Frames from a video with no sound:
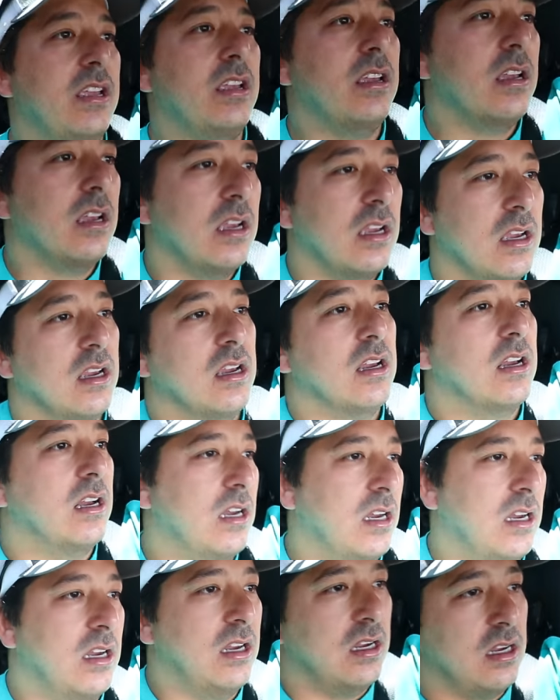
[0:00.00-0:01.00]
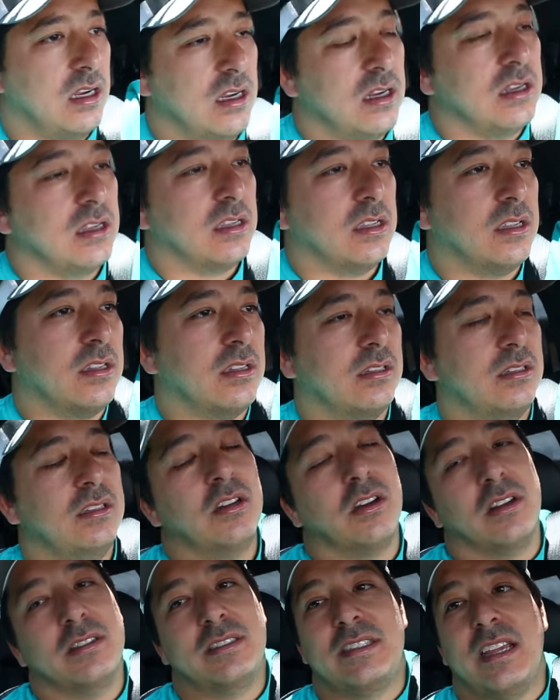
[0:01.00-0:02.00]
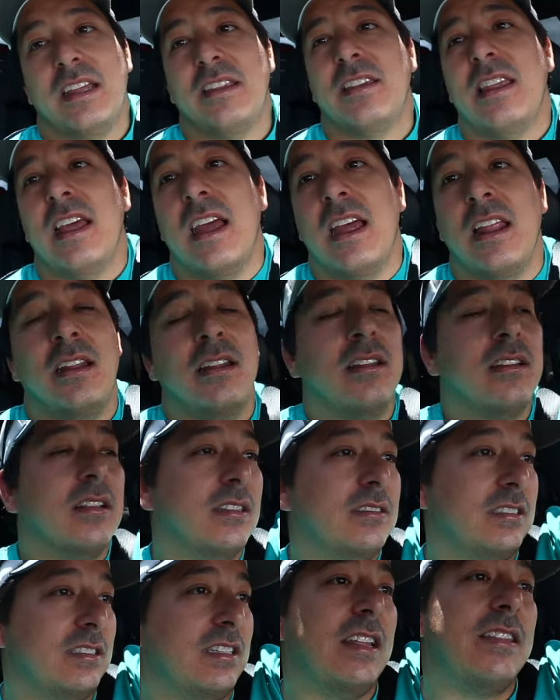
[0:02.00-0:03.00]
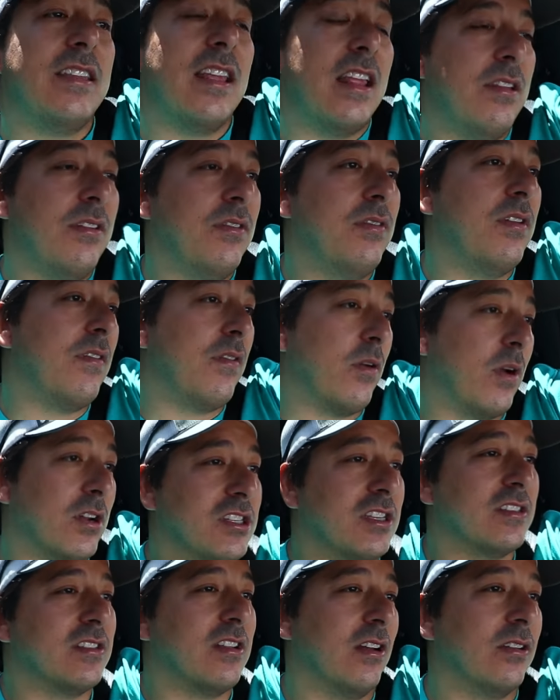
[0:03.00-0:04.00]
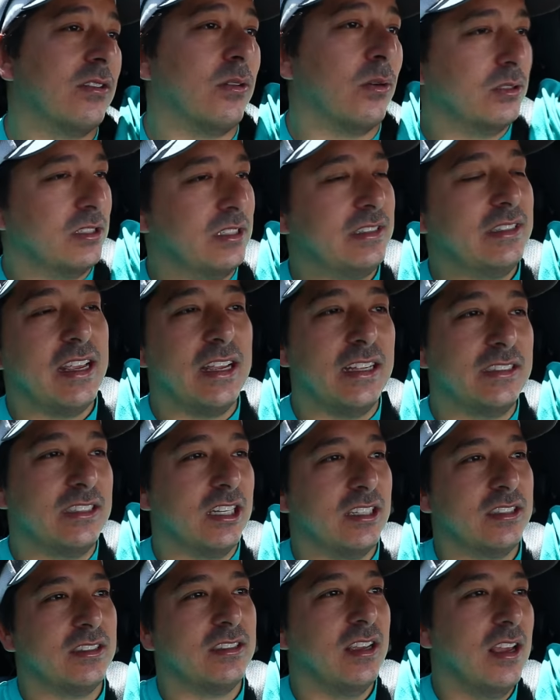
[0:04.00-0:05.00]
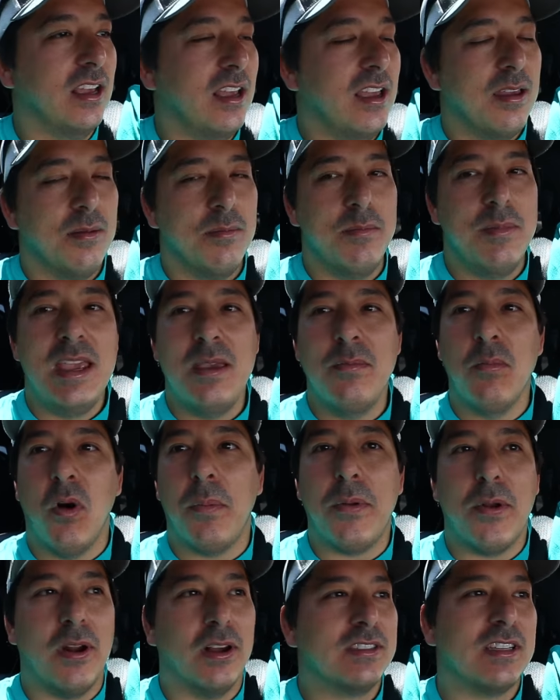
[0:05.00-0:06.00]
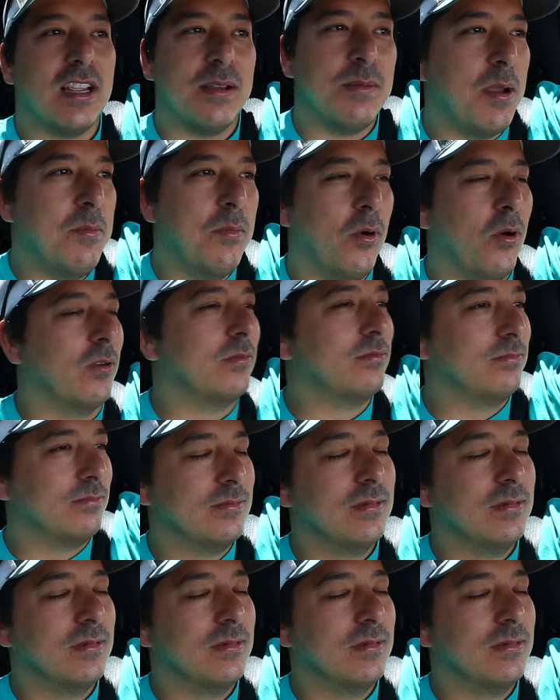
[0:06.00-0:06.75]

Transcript: You know, stay to the end. Stay to the end as you're watching this now. Don't just think it's just me moping around selling my boat.